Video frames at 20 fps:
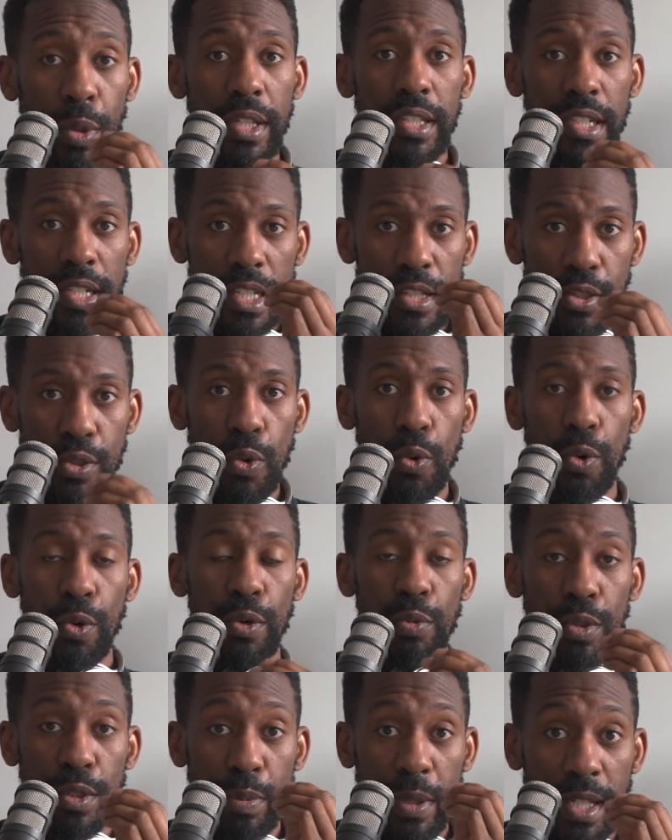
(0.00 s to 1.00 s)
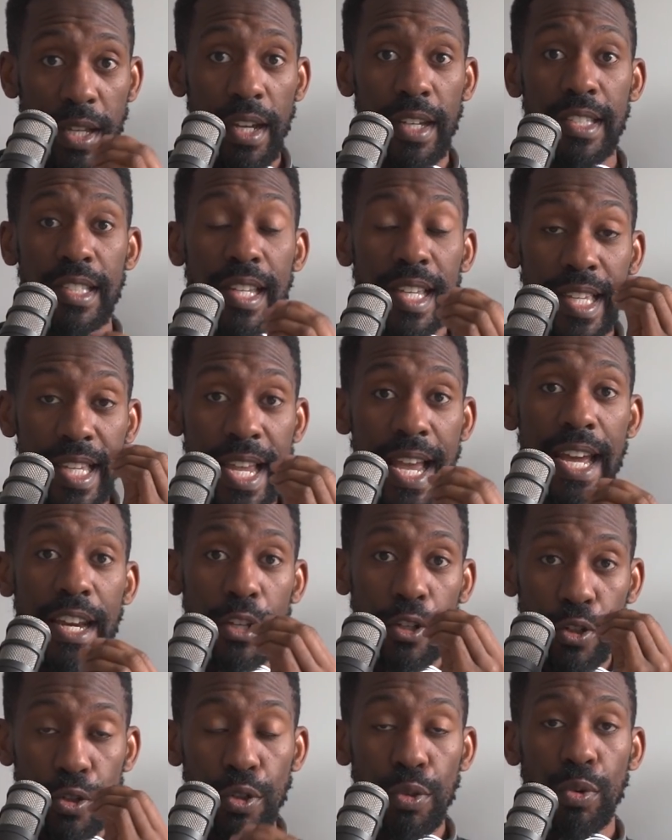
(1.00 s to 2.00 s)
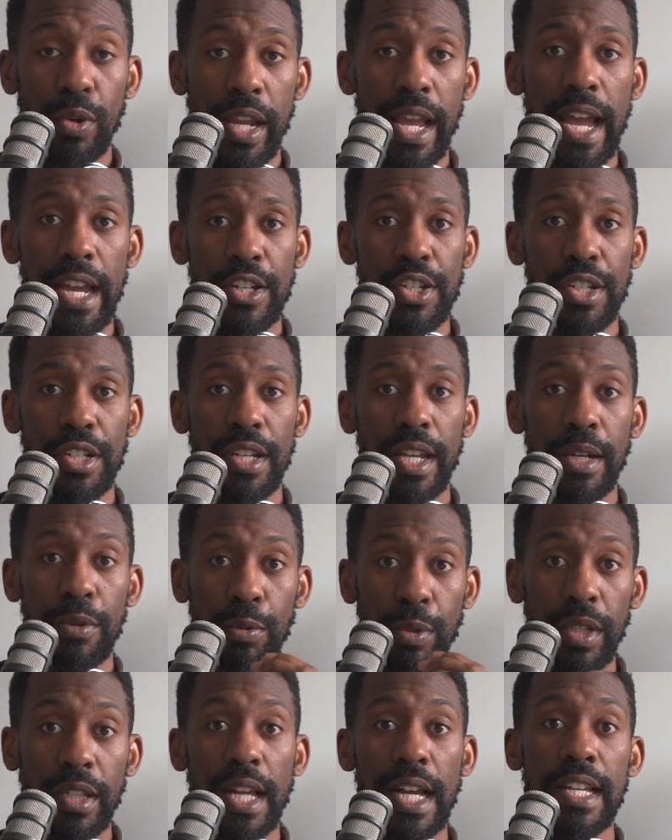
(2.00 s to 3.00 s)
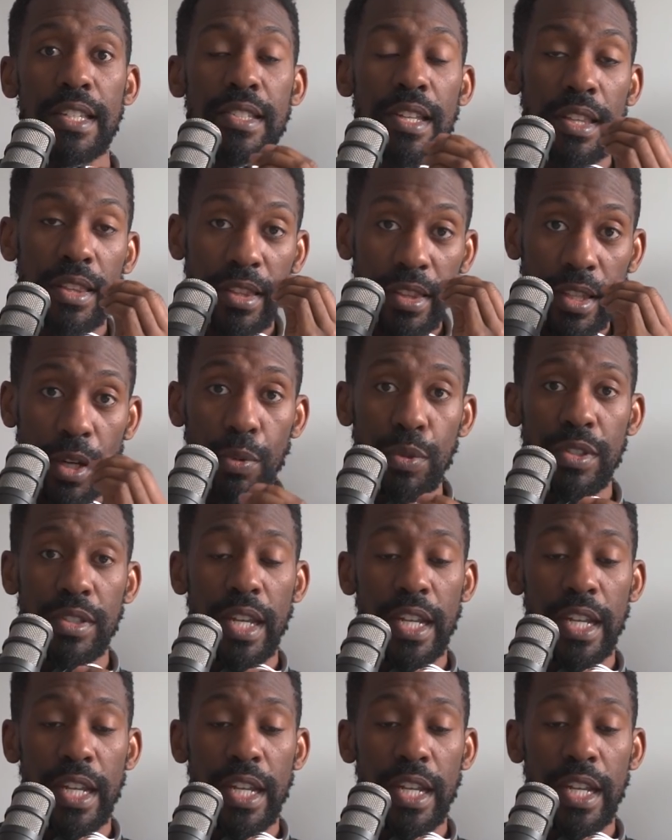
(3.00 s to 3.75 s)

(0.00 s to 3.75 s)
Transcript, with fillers: reason he scored was because he had a good reaction and realized there was